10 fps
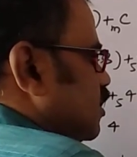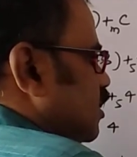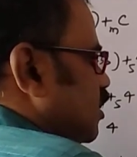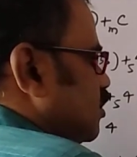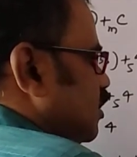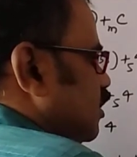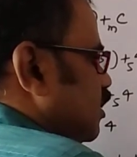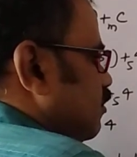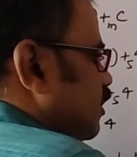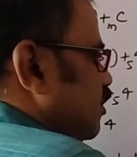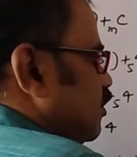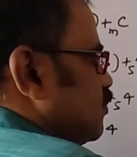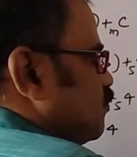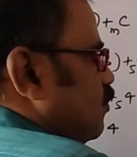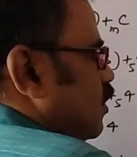are 3, remainder
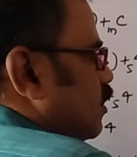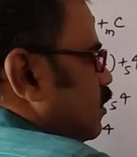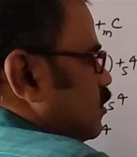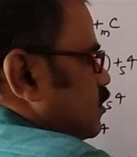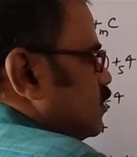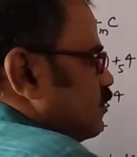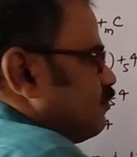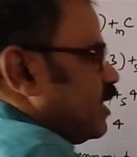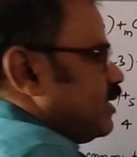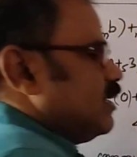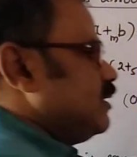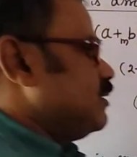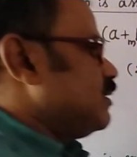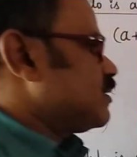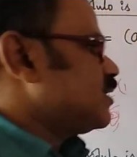is 1. So, finally,
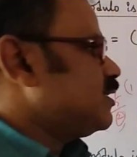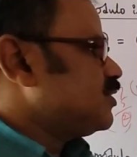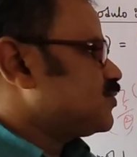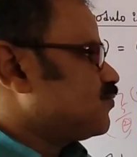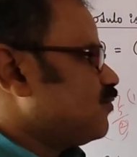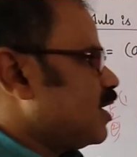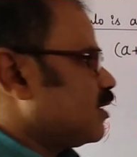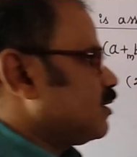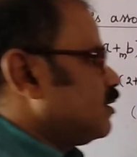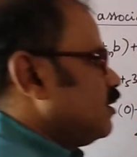the result is 1.